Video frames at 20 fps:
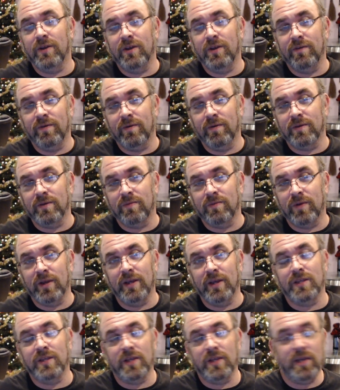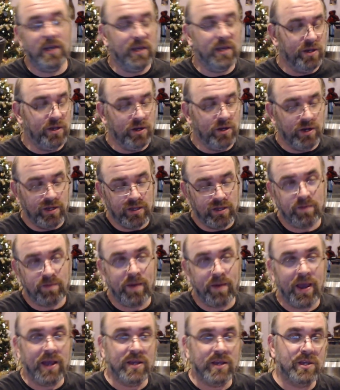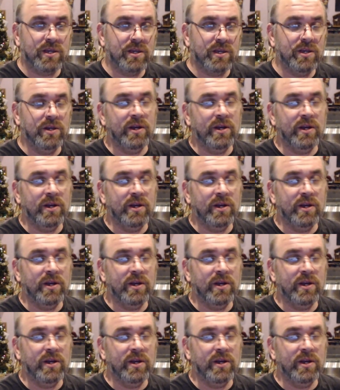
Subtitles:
UV resin printing is you need the space,